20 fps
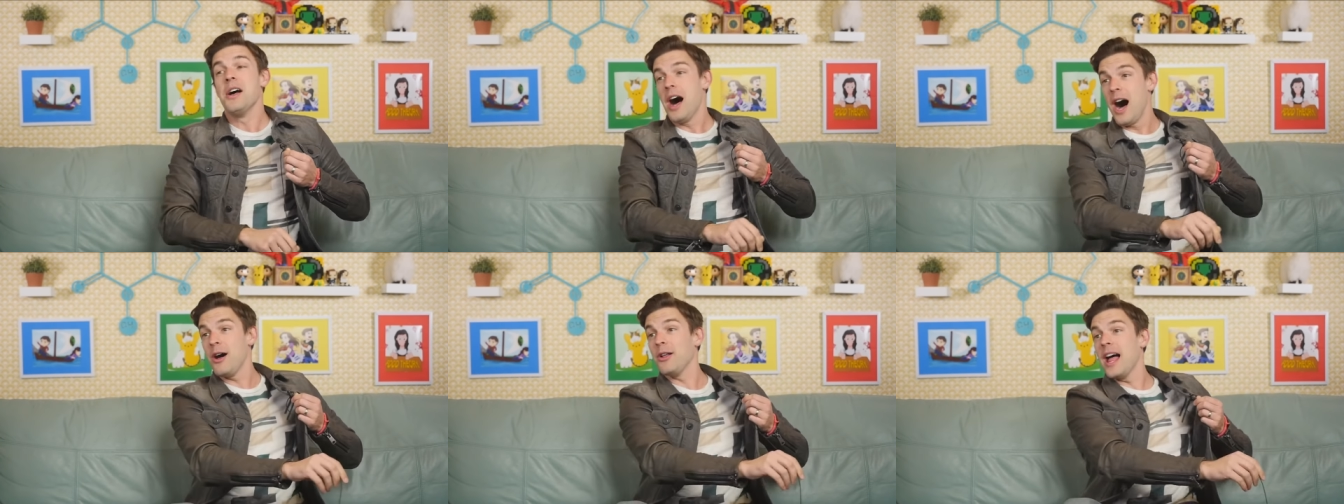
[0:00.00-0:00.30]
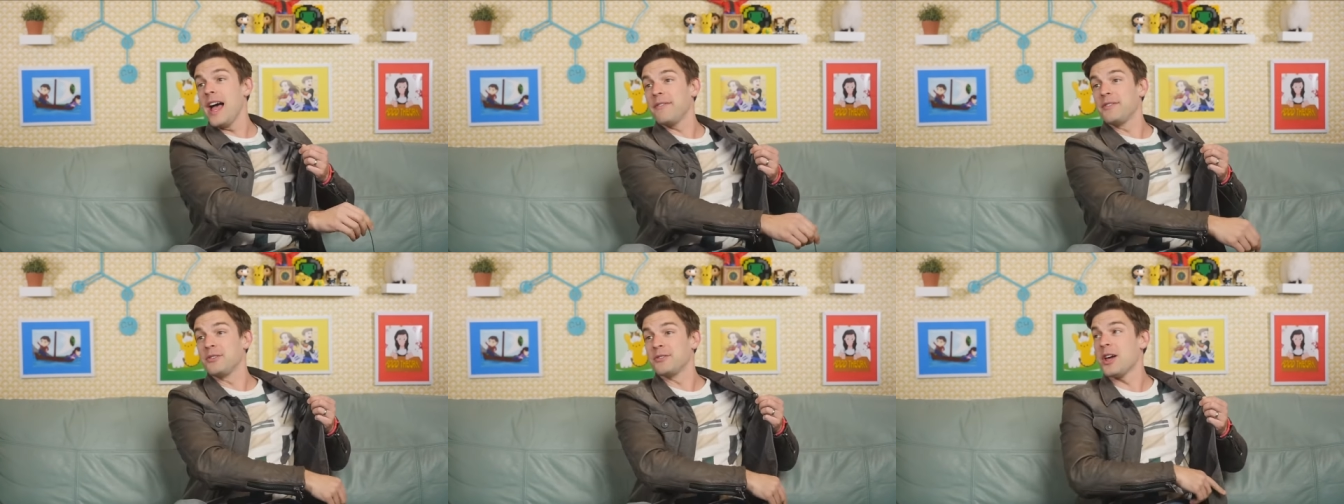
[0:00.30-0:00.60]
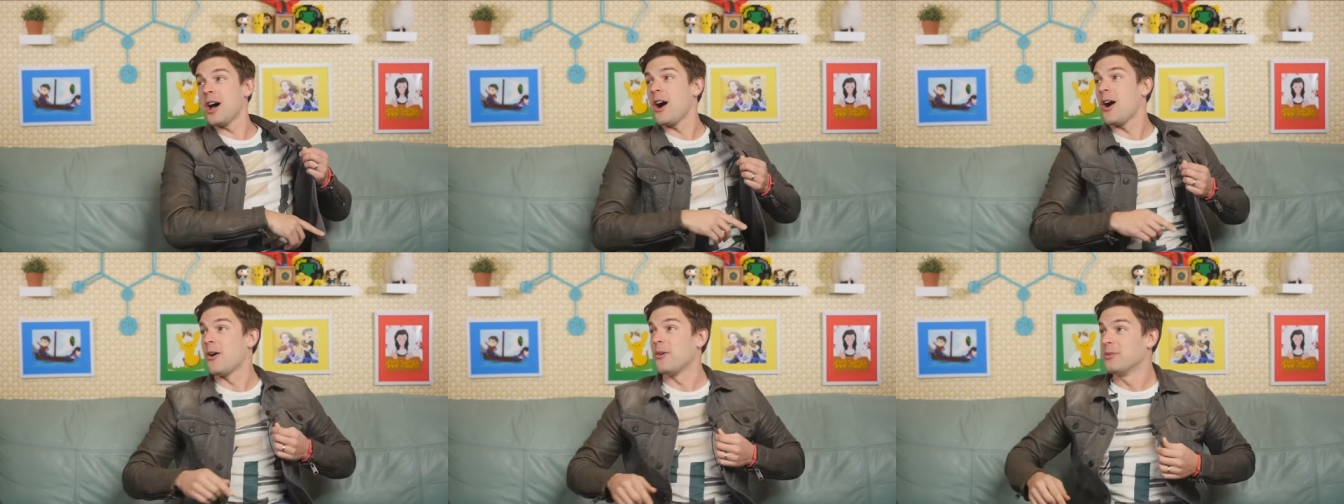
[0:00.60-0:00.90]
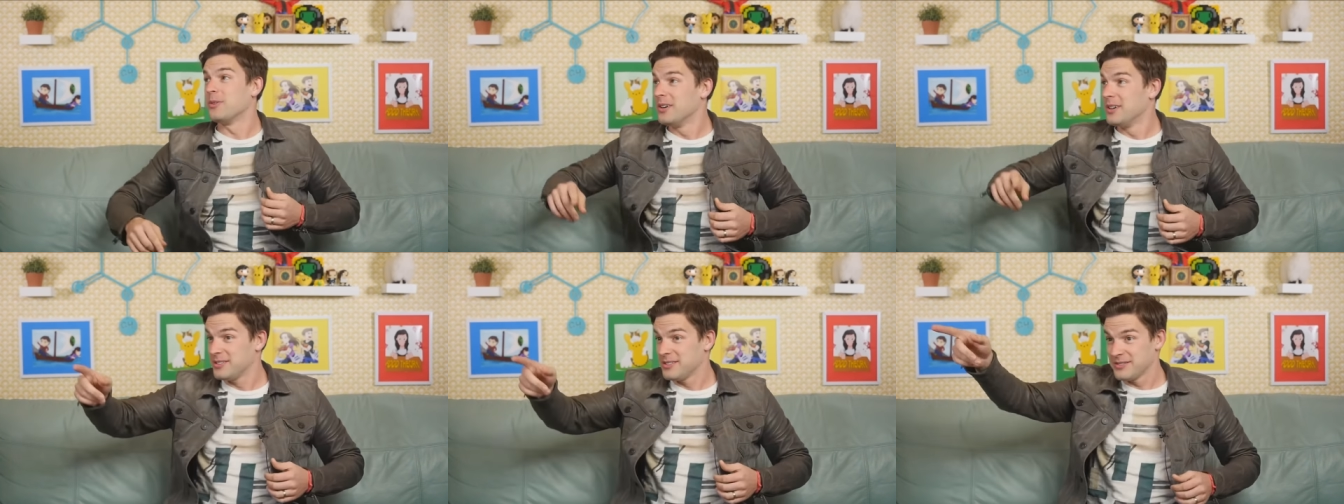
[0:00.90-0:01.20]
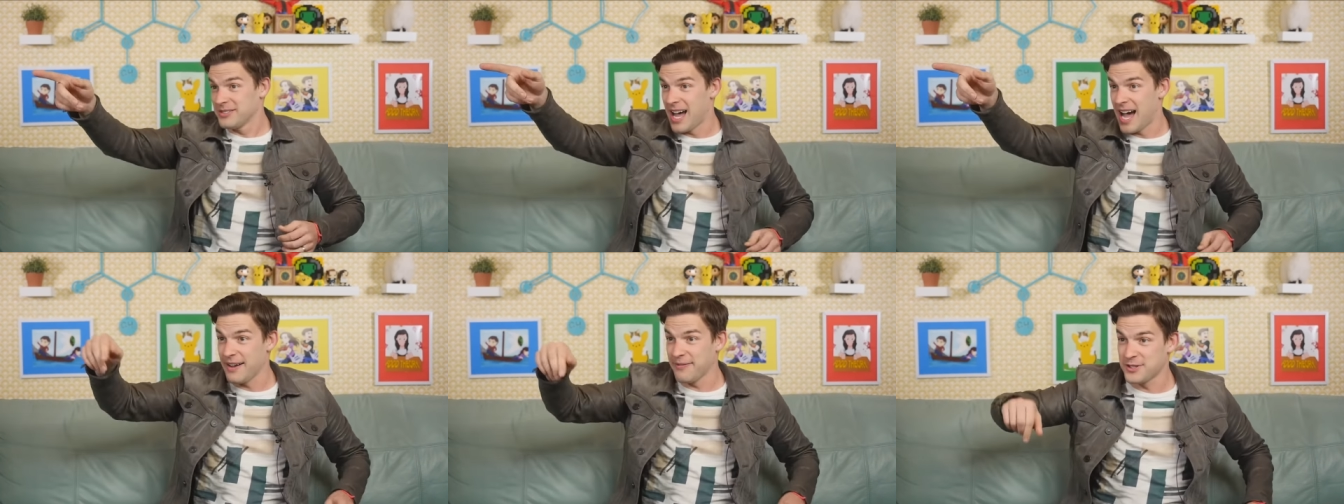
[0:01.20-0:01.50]
I'll have you know,
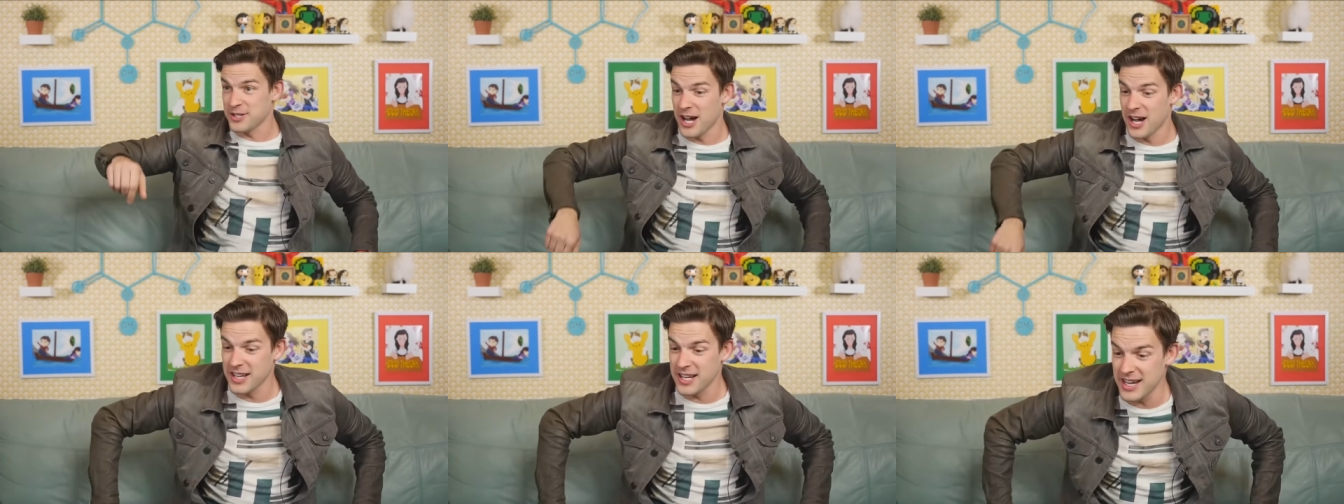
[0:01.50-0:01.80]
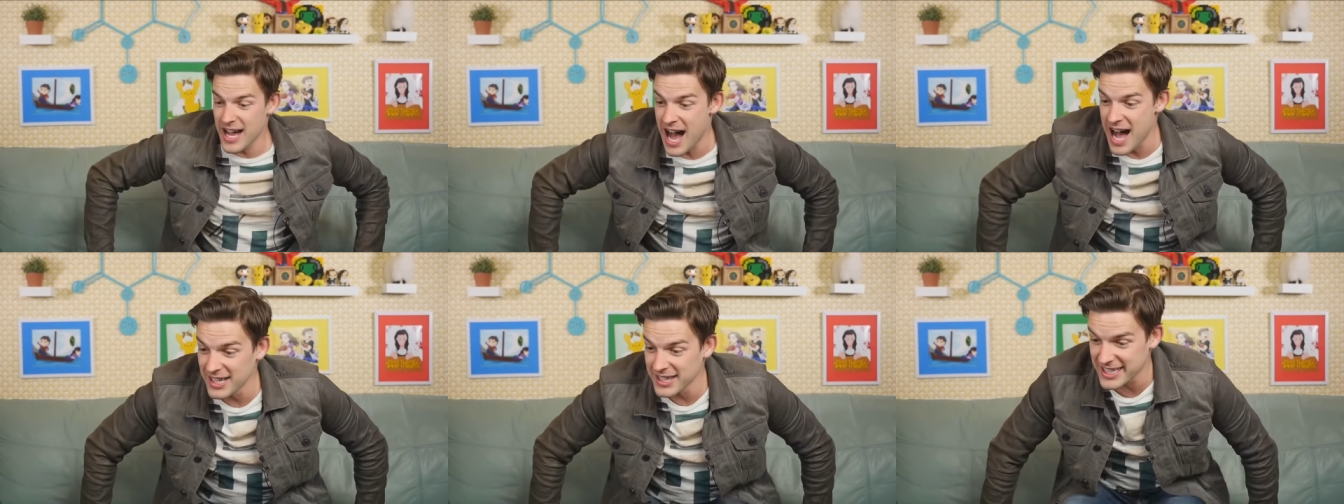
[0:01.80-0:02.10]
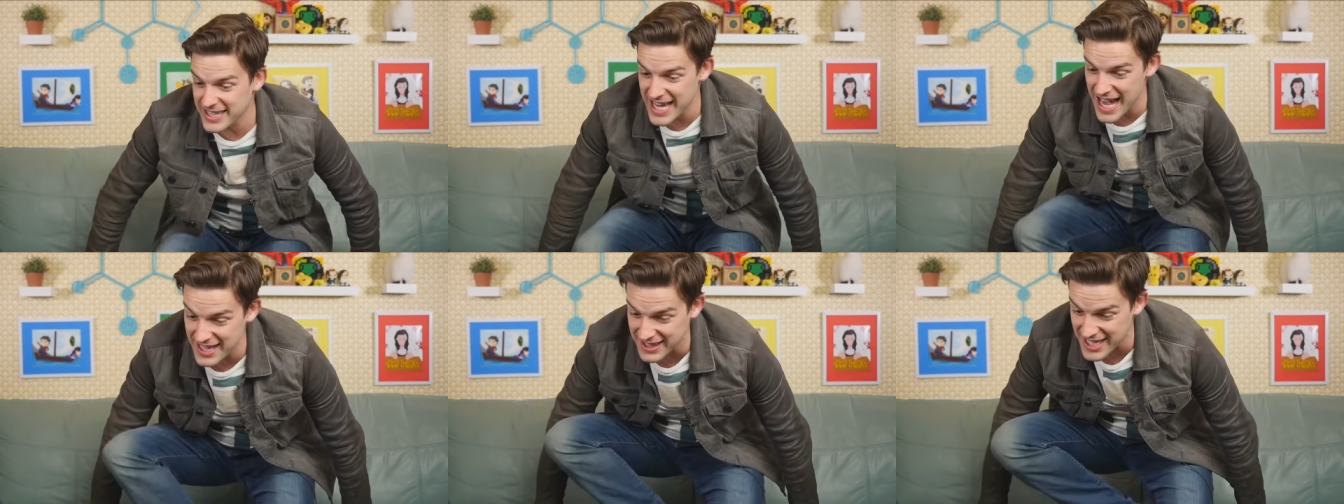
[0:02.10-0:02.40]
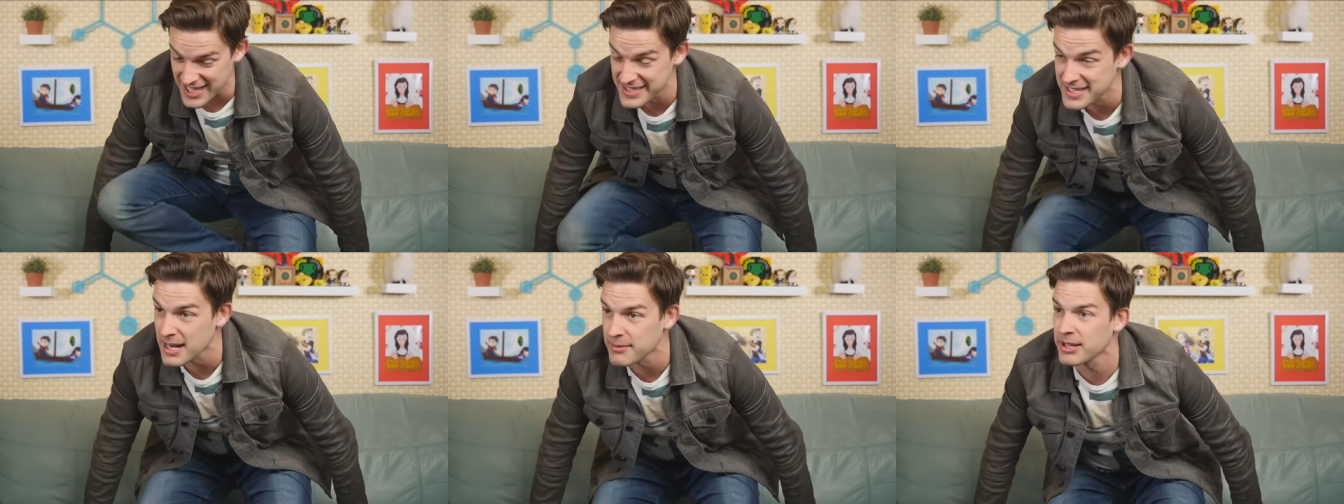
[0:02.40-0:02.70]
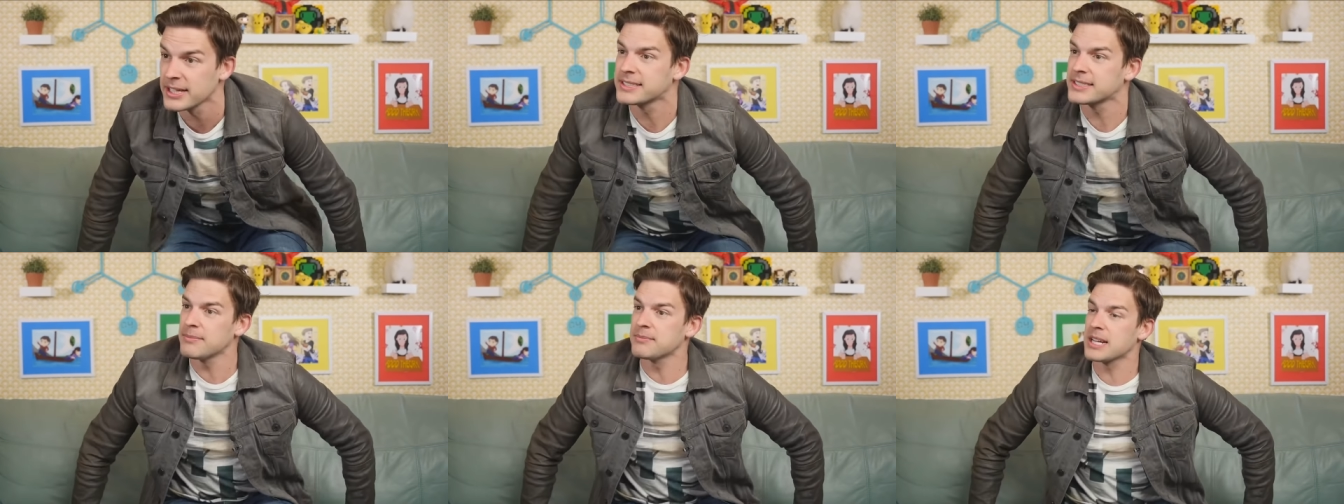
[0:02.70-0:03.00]
I've taught Ollie that lesson. I'm
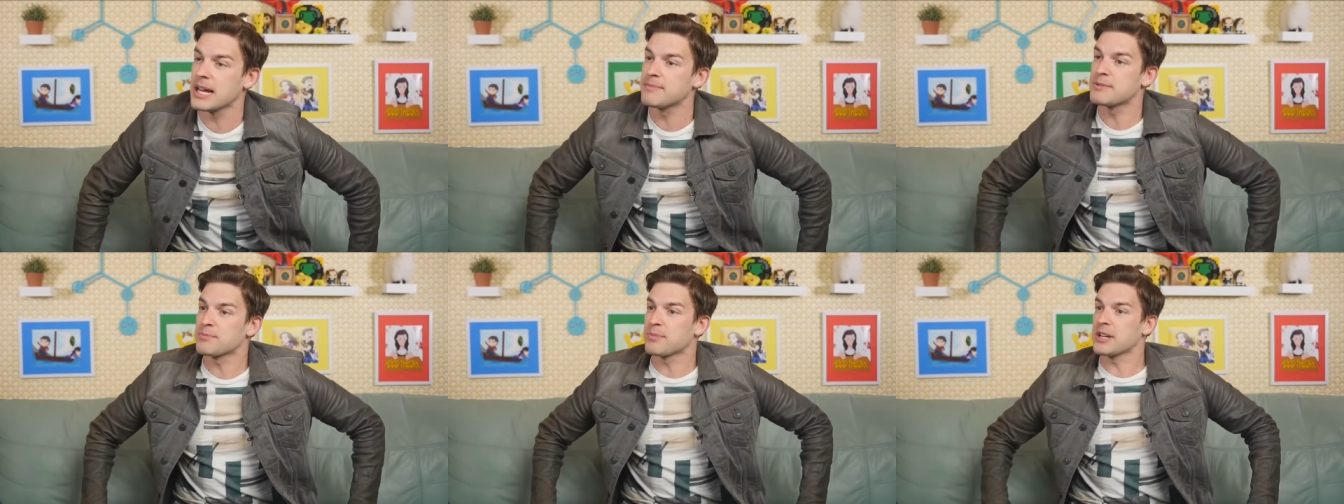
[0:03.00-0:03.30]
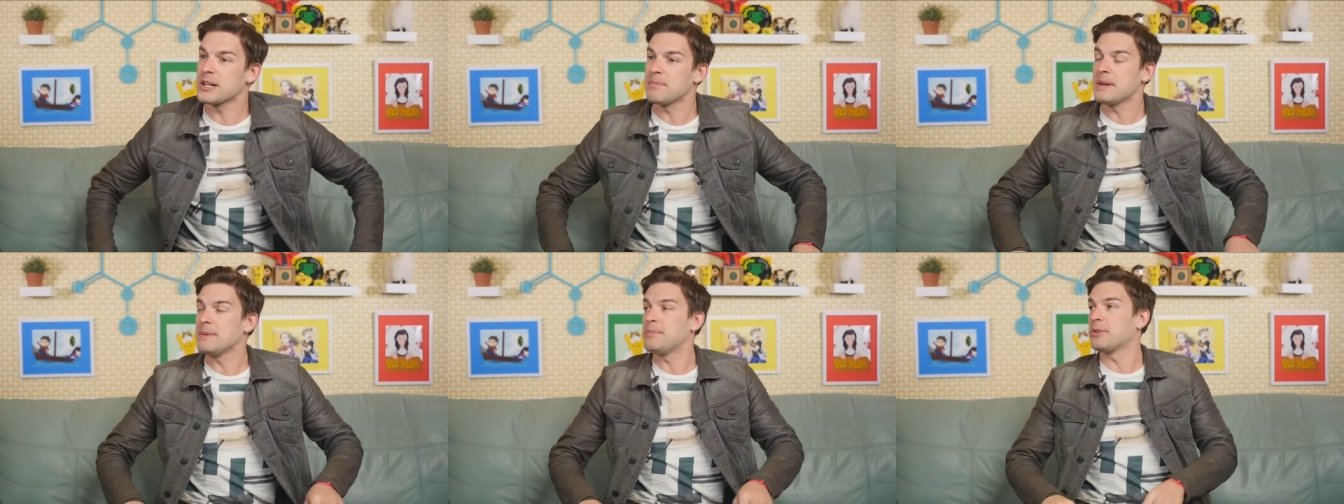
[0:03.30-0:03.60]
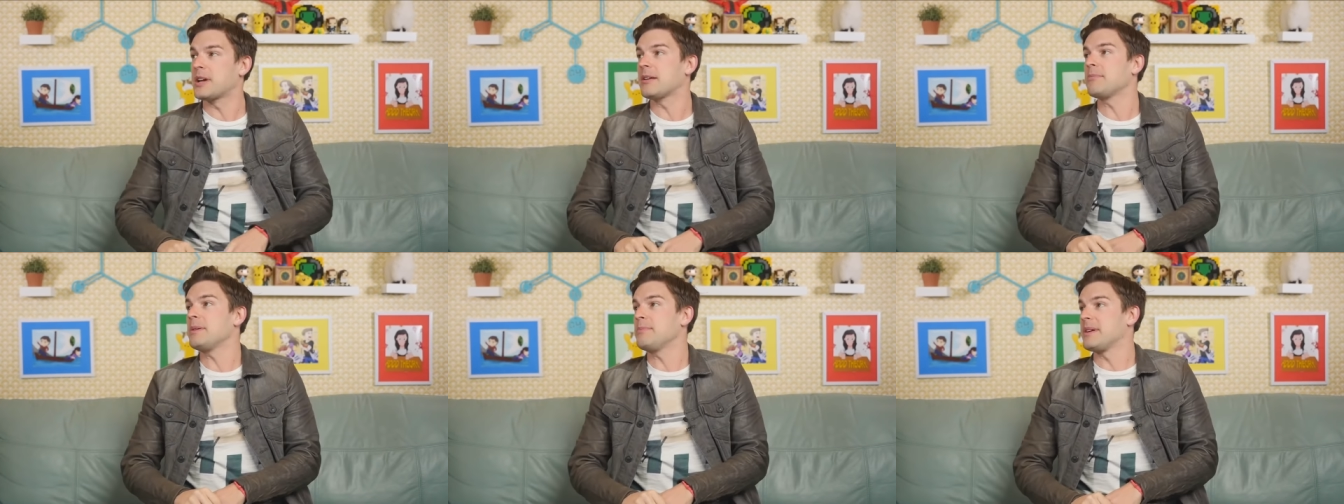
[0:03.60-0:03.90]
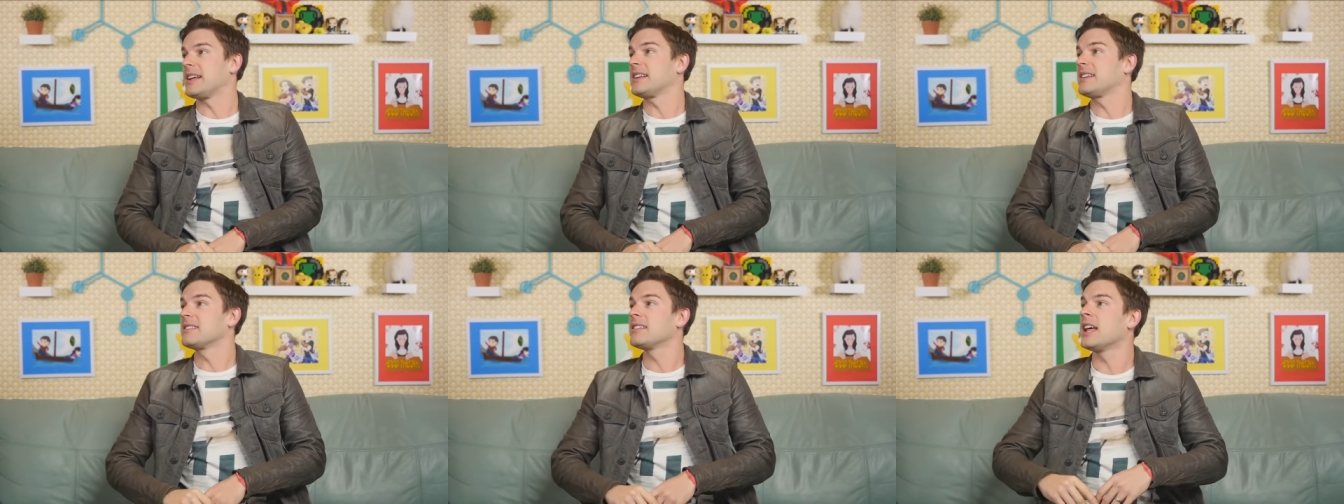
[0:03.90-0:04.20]
like, sometimes pretty people can be mean.